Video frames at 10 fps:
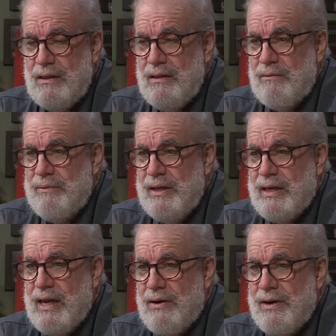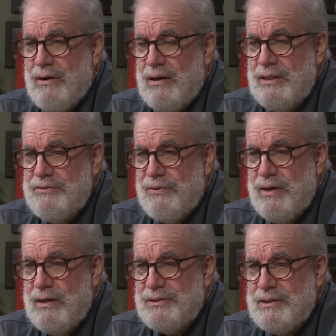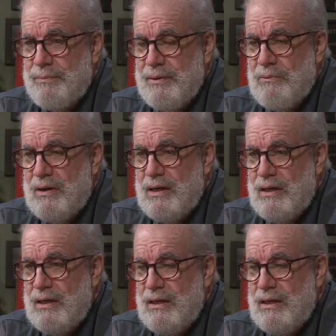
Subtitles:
You want me to carry your lunch for you or something? What?